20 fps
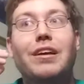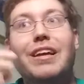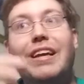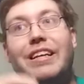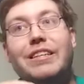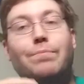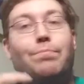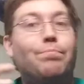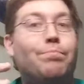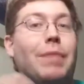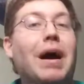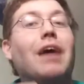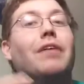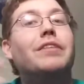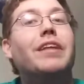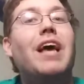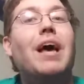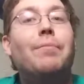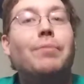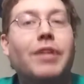is
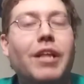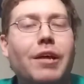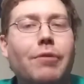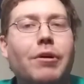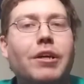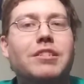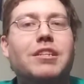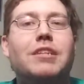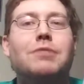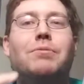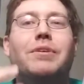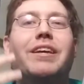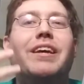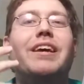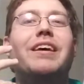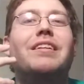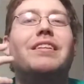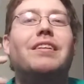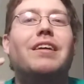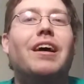bound to happen anyways, because we
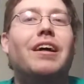get